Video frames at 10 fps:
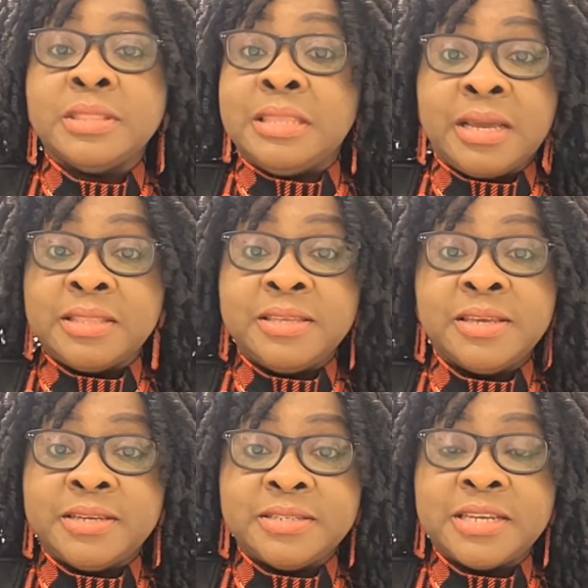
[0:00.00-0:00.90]
They are the
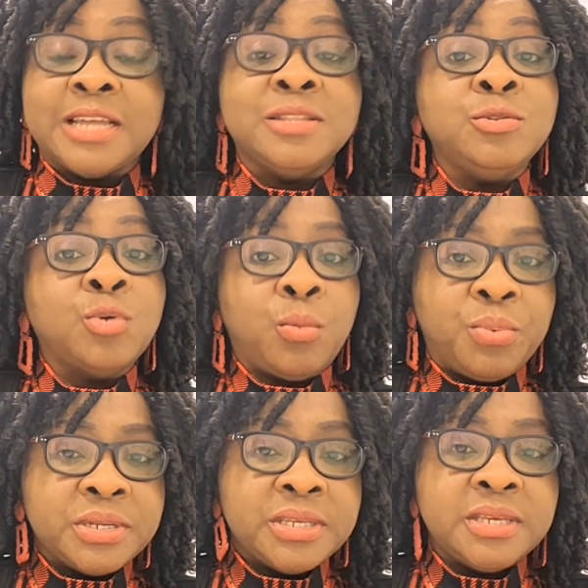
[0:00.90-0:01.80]
head, and
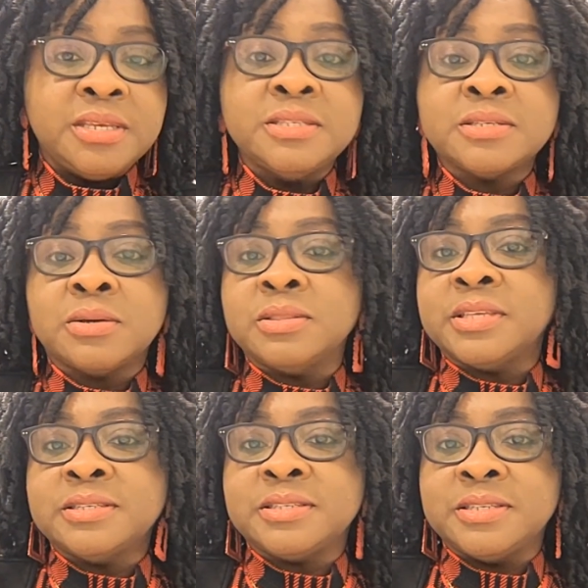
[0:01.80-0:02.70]
nobody is
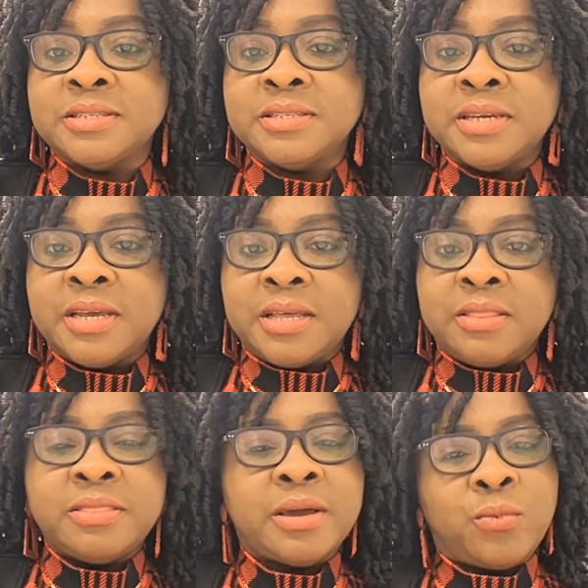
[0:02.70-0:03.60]
contesting
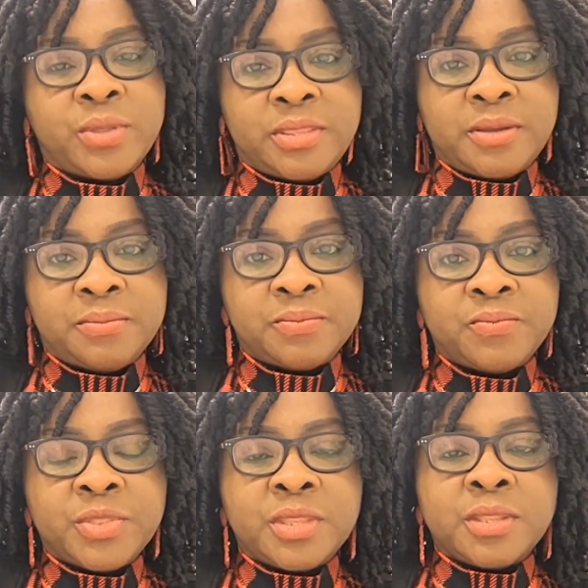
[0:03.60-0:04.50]
that with
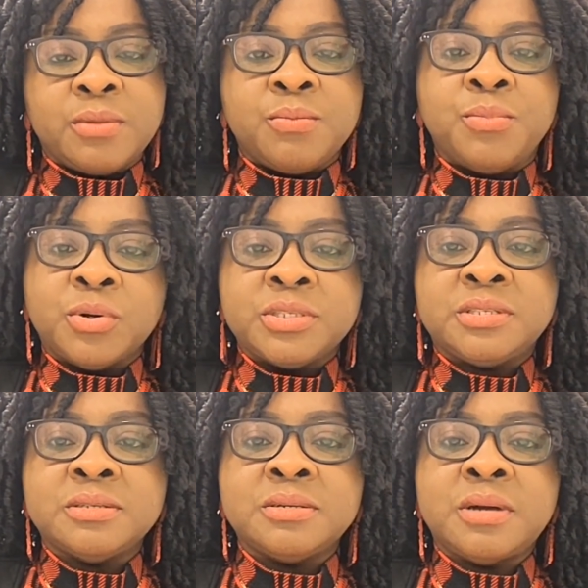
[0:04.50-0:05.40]
them. But
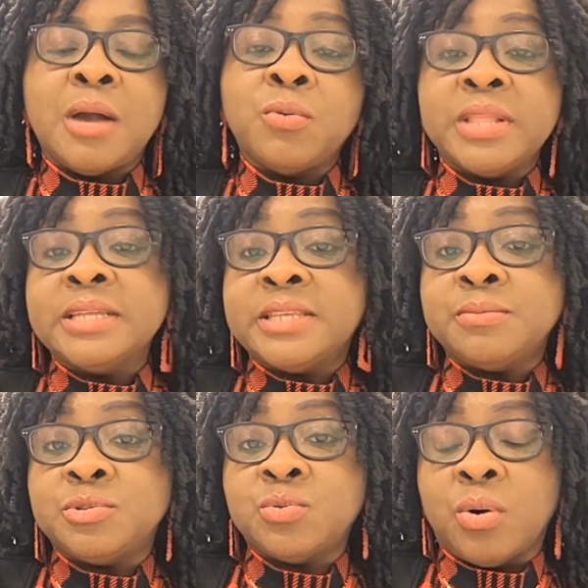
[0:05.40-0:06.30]
I would like
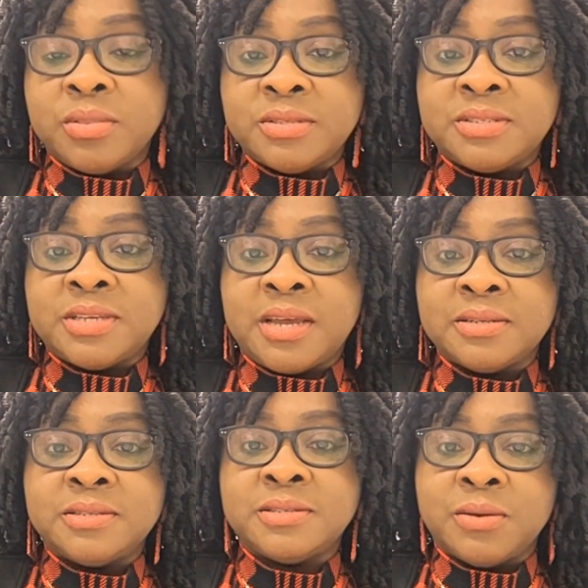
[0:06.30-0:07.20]
them to
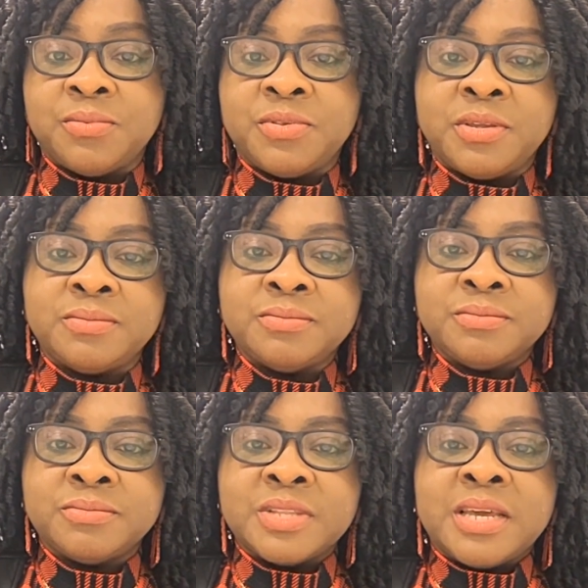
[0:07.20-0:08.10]
understand something,
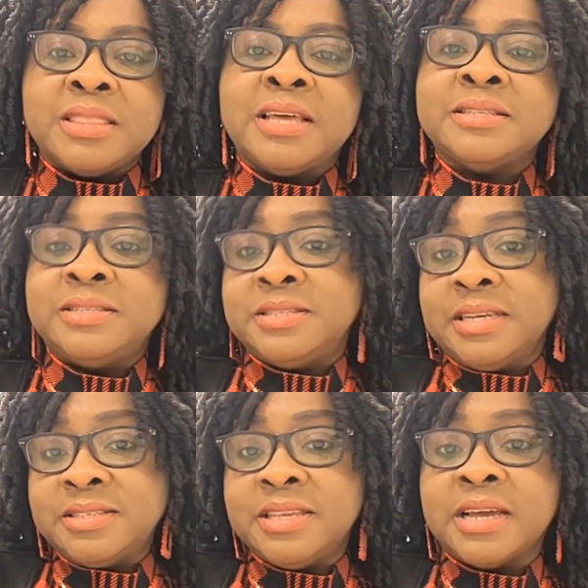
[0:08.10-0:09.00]
that
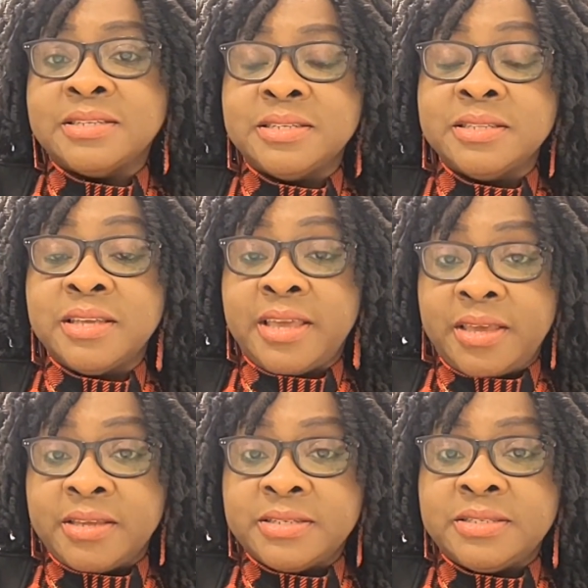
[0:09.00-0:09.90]
yes, they are the
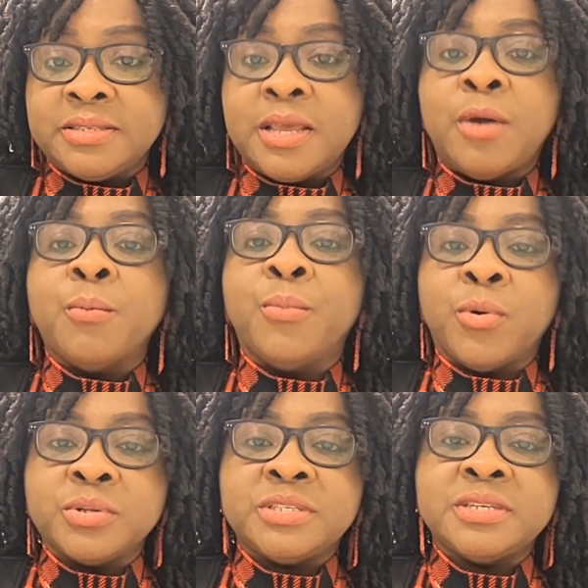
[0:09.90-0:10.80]
head,
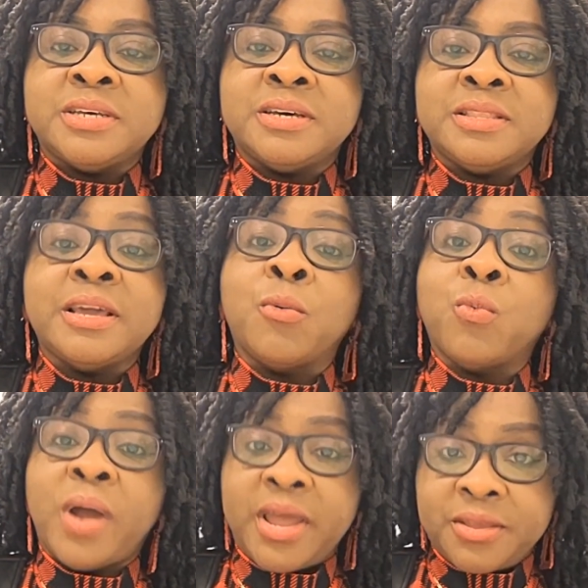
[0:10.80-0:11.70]
but their
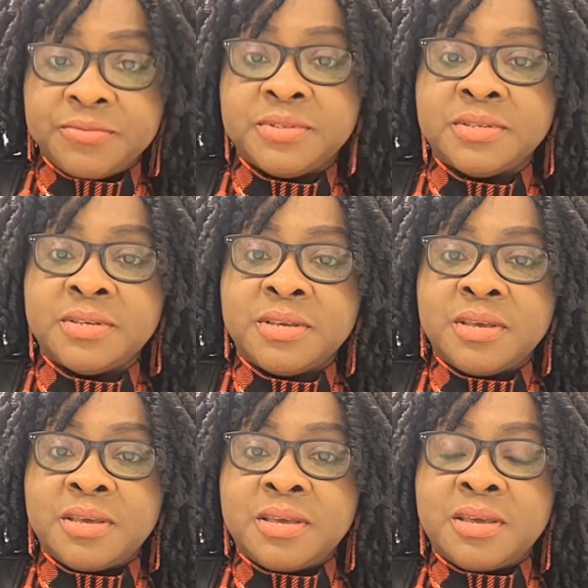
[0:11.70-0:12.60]
wives
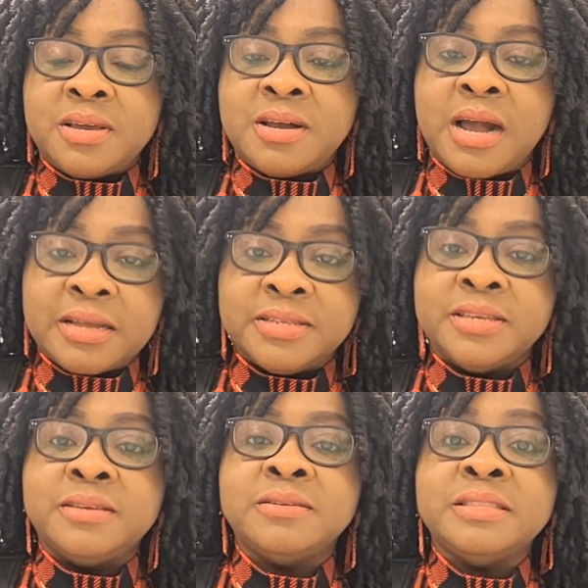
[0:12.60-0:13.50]
are
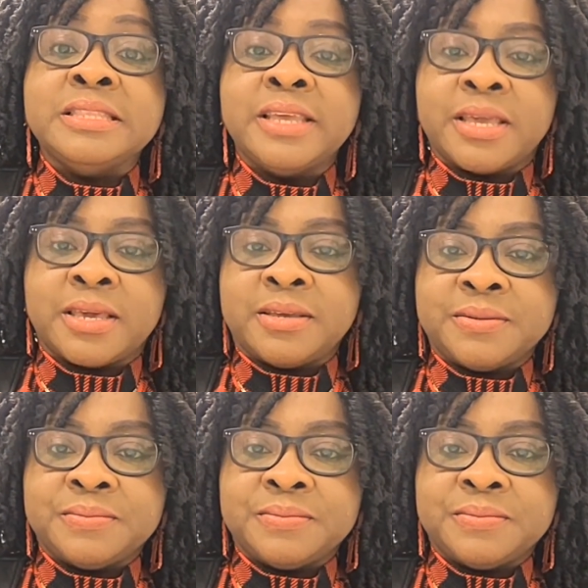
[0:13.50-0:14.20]
the neck.